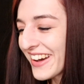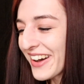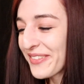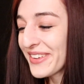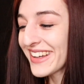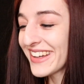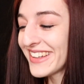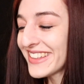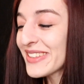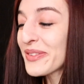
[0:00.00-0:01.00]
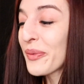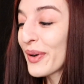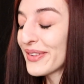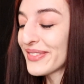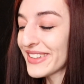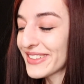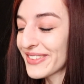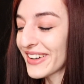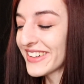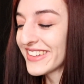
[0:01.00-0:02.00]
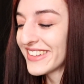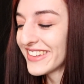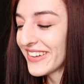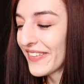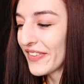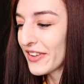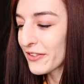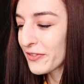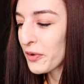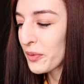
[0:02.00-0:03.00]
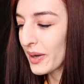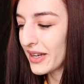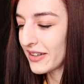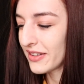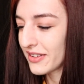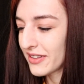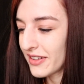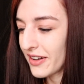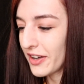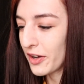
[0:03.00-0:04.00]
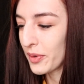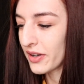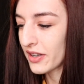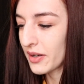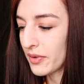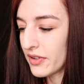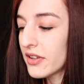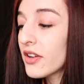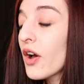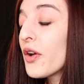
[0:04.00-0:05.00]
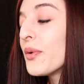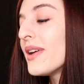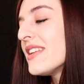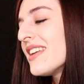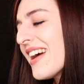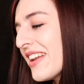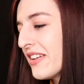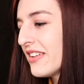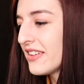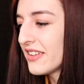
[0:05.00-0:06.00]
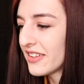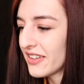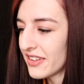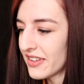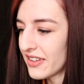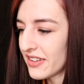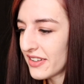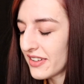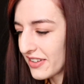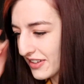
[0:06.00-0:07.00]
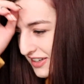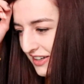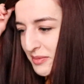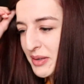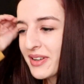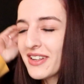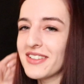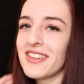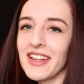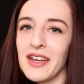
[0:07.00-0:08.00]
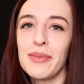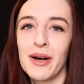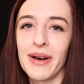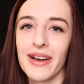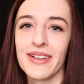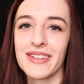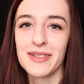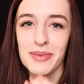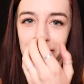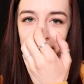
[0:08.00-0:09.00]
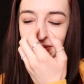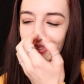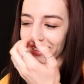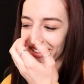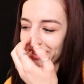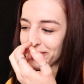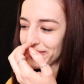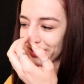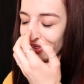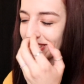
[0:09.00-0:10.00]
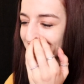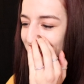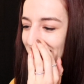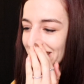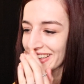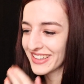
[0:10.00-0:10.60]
I want to get at least one of these right. Fort Wayne, Iowa. Come on. No, Indiana. Okay, maybe I need to think about my answers before I just click.